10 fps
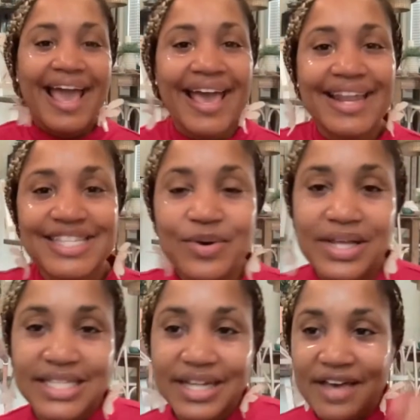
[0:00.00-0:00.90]
It is
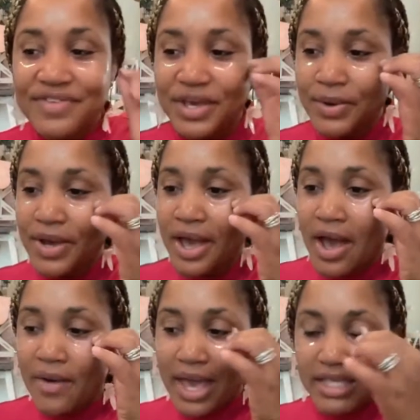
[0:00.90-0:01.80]
going to love you.
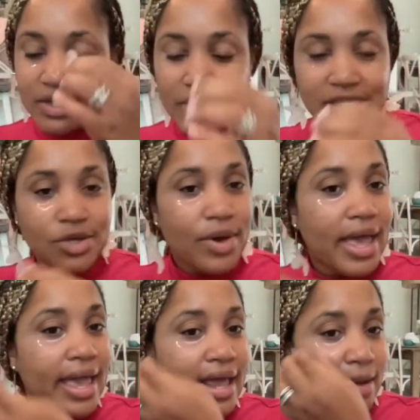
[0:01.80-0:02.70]
Okay, so let's go
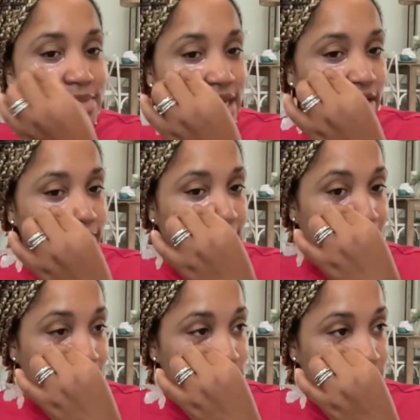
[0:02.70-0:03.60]
ahead. I'm going to take off my
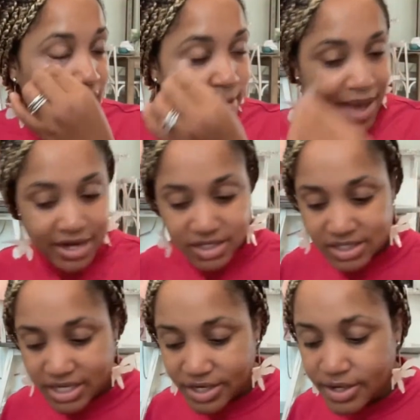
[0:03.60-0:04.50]
hydrogel eye patches
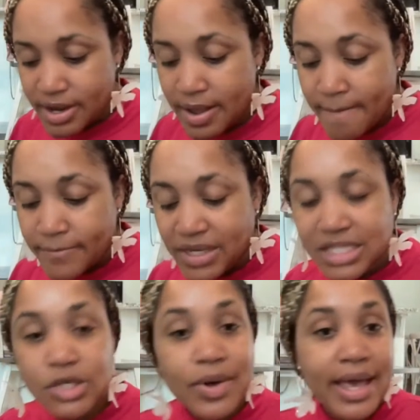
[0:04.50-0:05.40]
here. And
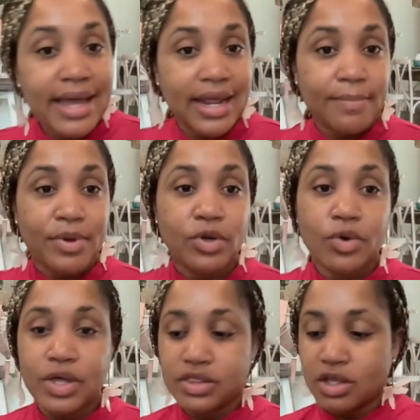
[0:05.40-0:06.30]
let's go ahead and put
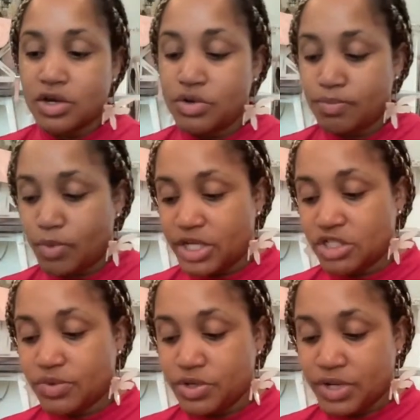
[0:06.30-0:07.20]
on the
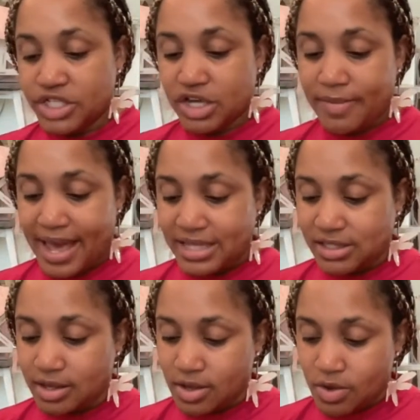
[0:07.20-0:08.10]
moisture renewing gel mask.
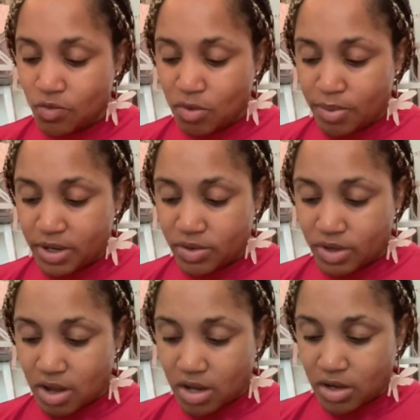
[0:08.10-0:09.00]
We'll put it on
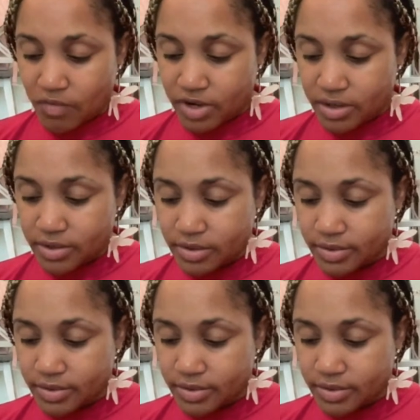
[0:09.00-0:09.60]
all over.